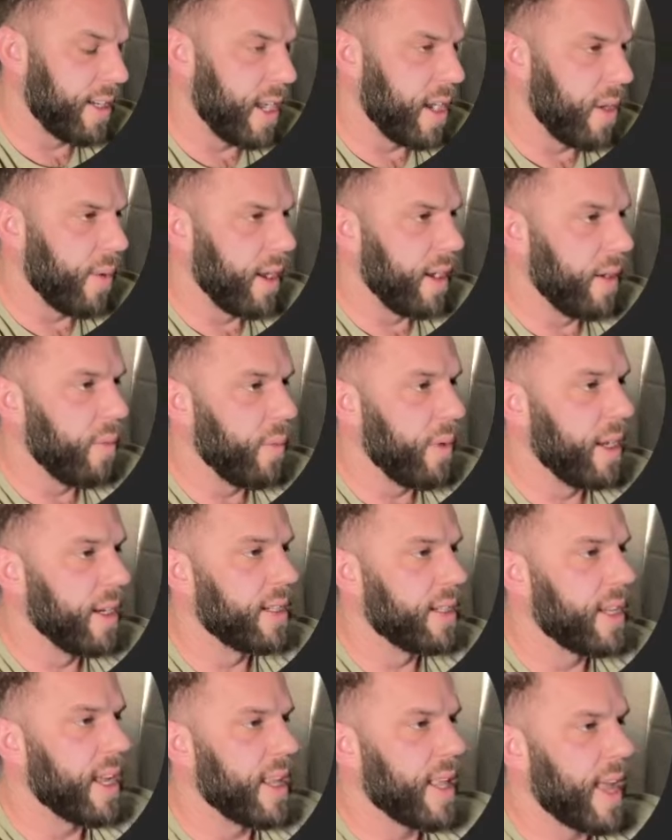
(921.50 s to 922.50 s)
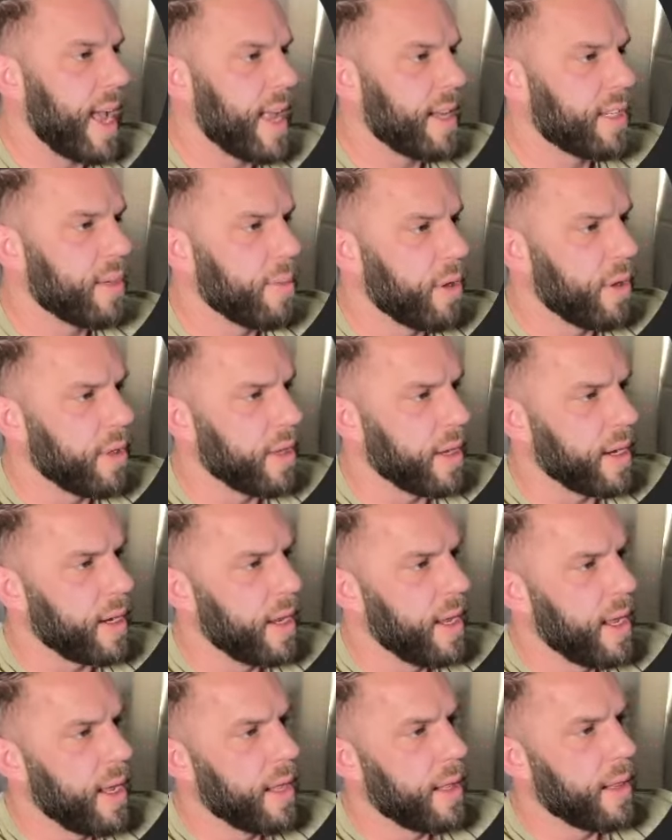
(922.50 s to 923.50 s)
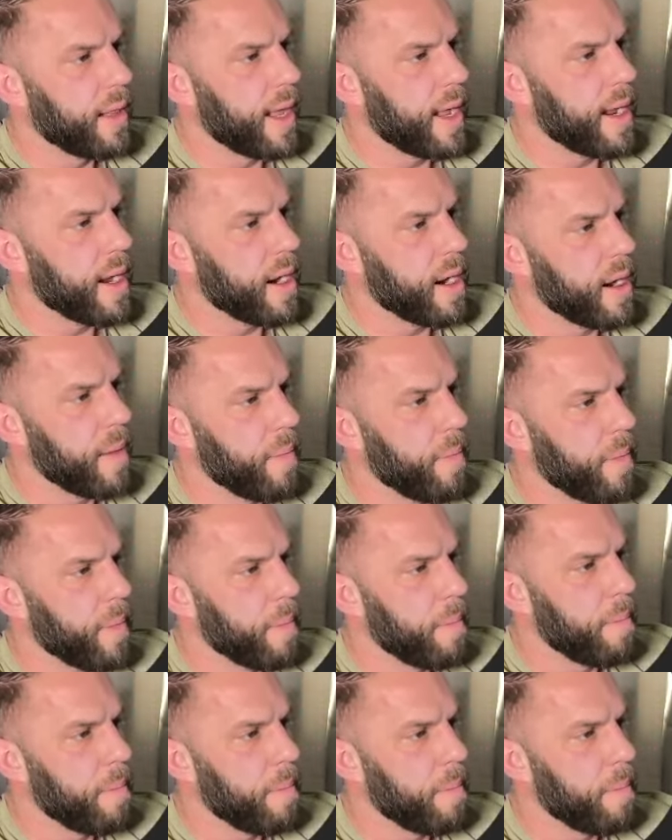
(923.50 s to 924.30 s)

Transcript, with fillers: Tailwind, we can say the at symbol, then layer,